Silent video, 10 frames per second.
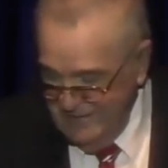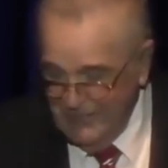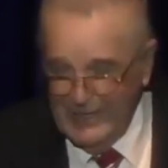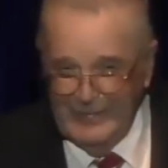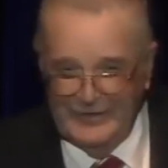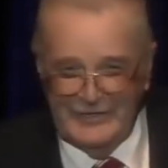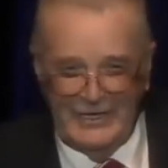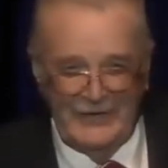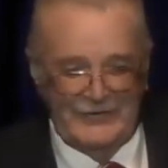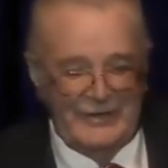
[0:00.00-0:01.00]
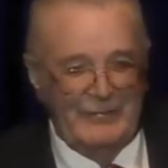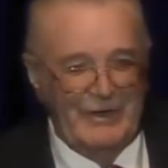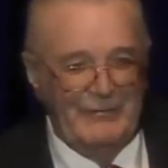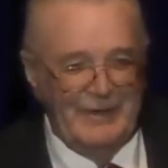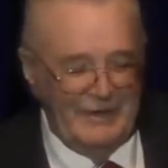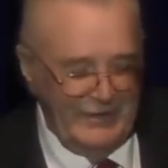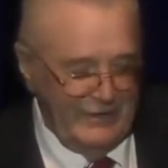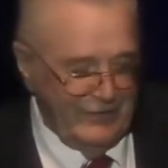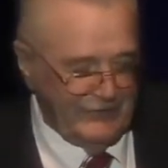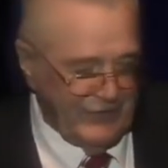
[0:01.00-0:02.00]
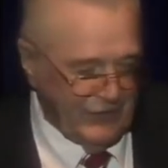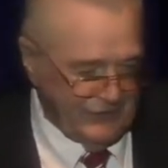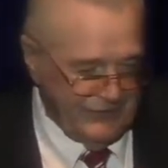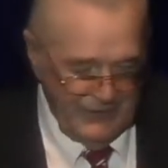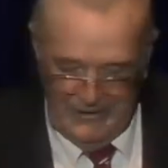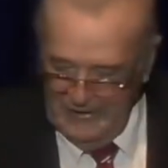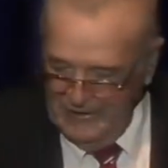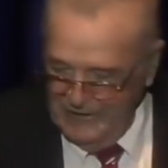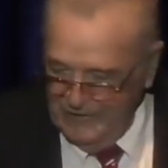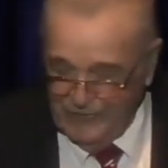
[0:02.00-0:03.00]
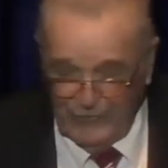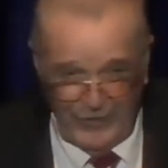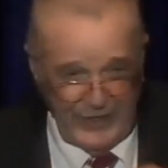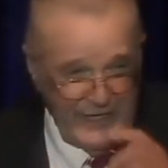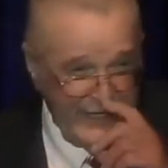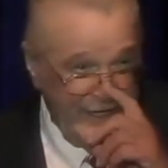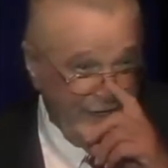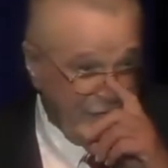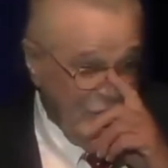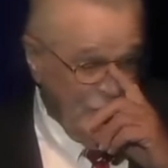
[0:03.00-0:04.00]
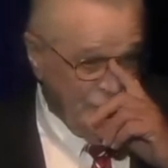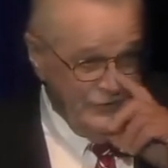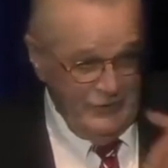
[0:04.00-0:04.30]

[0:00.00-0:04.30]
Now let me tell you something, but you folks, if you want to get into coaching,